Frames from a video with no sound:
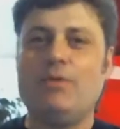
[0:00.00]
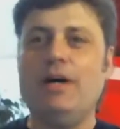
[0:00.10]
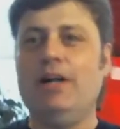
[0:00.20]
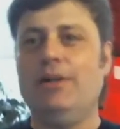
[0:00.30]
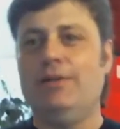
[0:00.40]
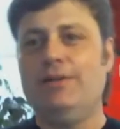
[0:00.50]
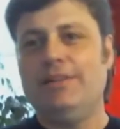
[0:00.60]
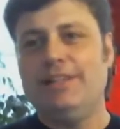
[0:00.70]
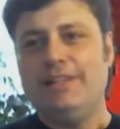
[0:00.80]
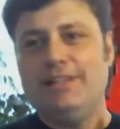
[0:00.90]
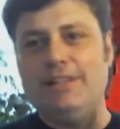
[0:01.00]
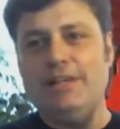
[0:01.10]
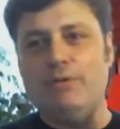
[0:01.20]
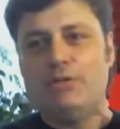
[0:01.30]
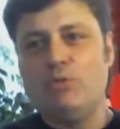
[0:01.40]
Well,
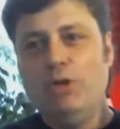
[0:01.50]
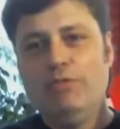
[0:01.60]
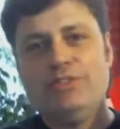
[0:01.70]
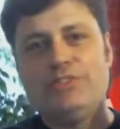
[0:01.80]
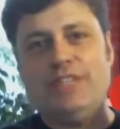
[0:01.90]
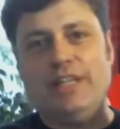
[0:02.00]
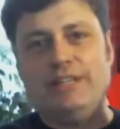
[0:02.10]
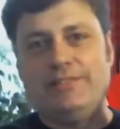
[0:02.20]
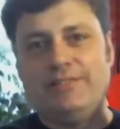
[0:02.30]
it was Wolfenstein,